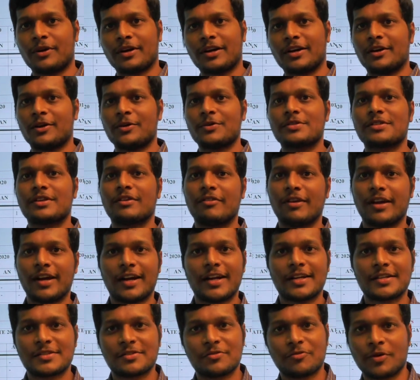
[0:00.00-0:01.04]
reduce the
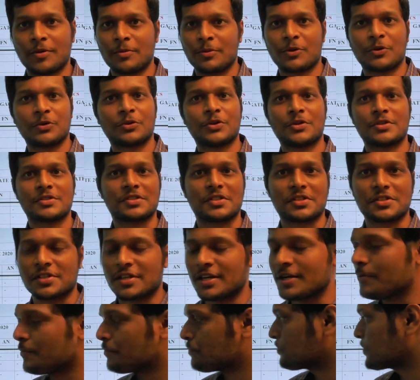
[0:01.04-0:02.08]
weightage from
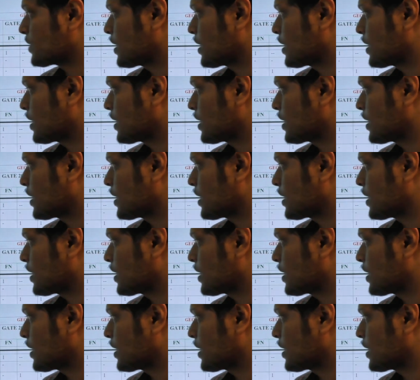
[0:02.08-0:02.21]
2016